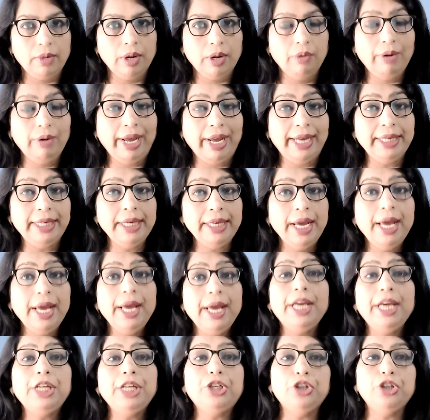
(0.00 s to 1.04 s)
right?
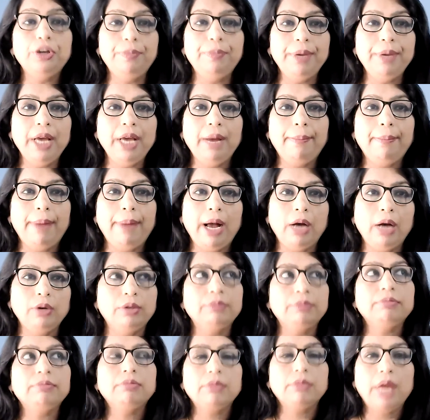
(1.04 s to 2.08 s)
It should be about
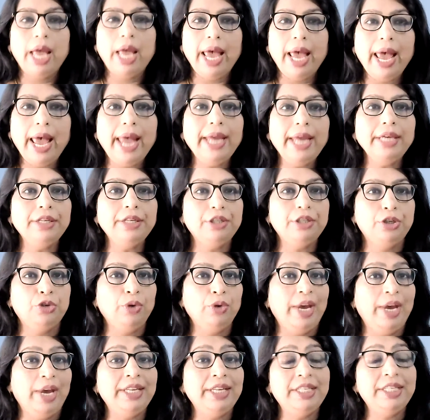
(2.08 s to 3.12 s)
8 to
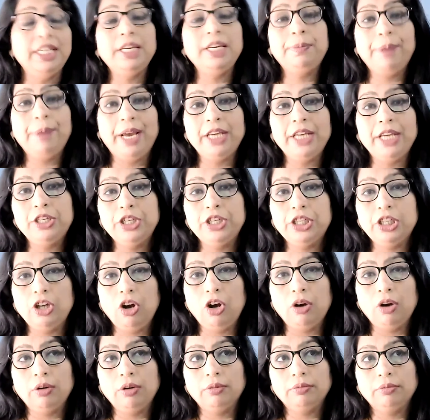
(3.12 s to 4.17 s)
18 pages
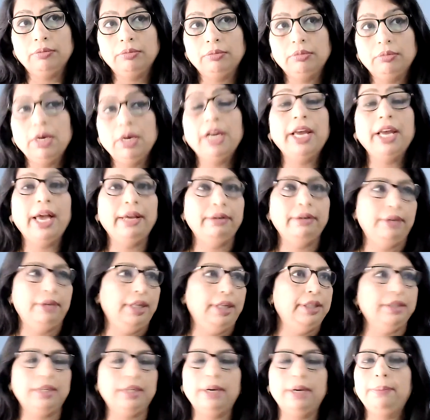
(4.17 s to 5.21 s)
long. Again,
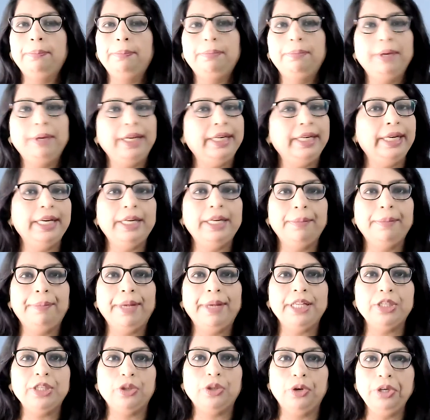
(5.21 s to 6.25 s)
it completely
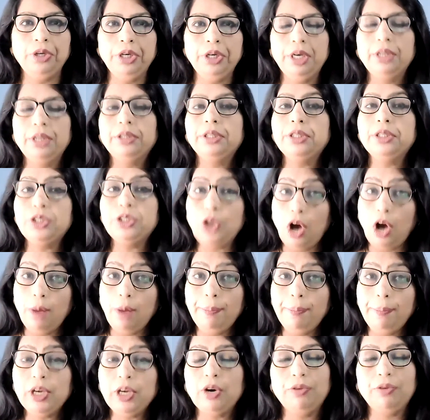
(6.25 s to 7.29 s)
depends on the
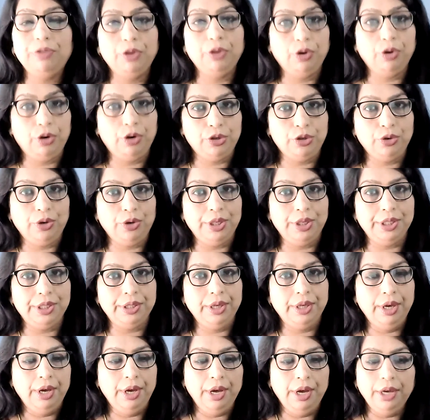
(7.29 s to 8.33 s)
topic of your
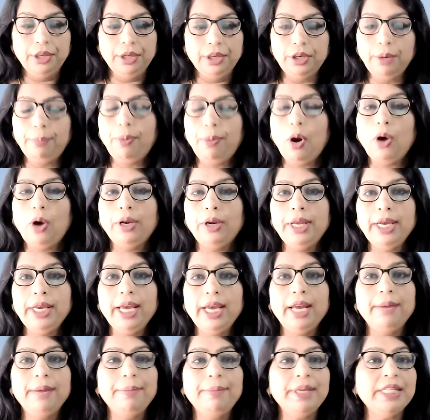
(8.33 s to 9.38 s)
choice. Your body
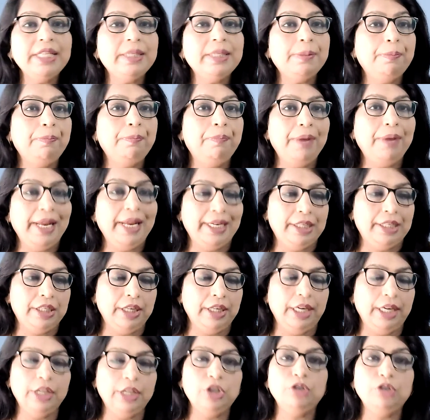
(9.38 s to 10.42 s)
can be split
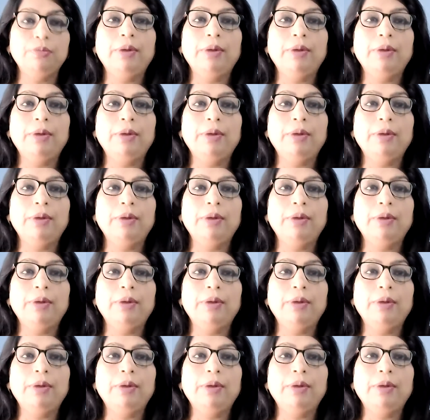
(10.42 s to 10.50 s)
into